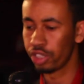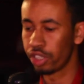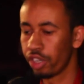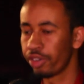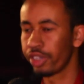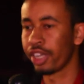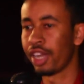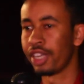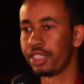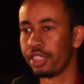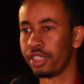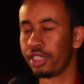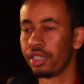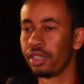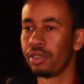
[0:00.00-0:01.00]
you don't realize
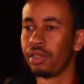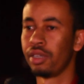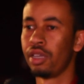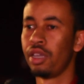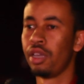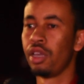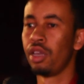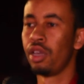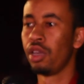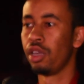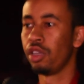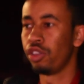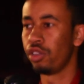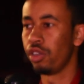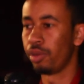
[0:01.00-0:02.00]
is
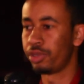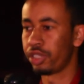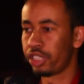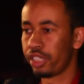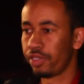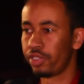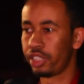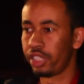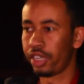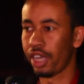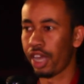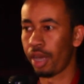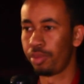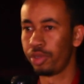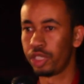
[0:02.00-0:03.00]
objectivity
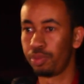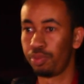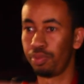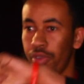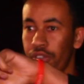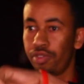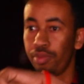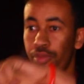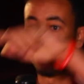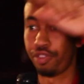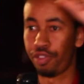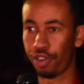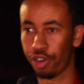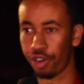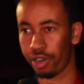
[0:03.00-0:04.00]
happens even
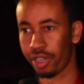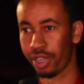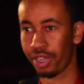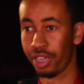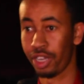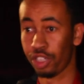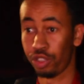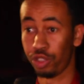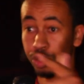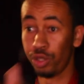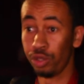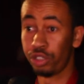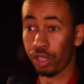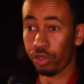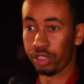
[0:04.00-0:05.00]
before, because you
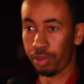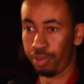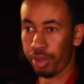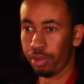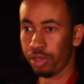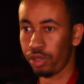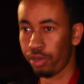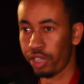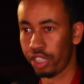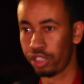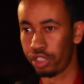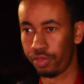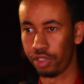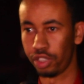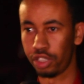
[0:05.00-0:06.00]
chose the people you want to
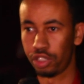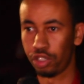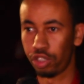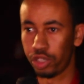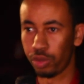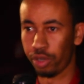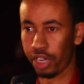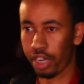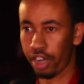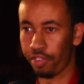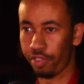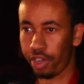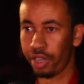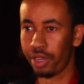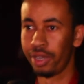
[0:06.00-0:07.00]
interview, the stories you want to
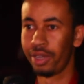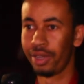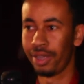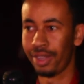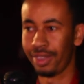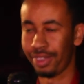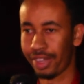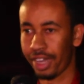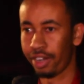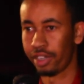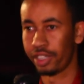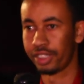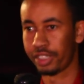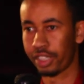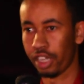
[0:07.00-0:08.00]
cover. That in
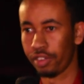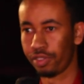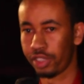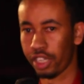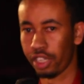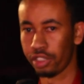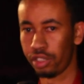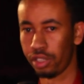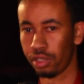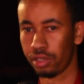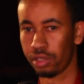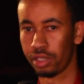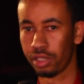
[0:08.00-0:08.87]
itself tells you,